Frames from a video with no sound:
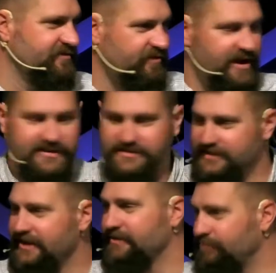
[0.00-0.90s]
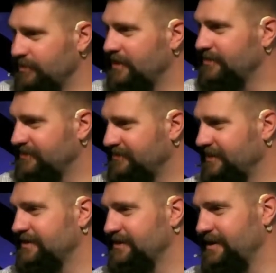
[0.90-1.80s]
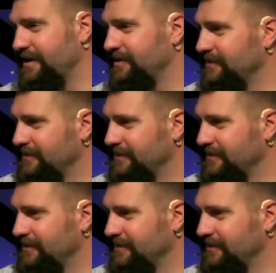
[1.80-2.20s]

scratches I can put on this thing today?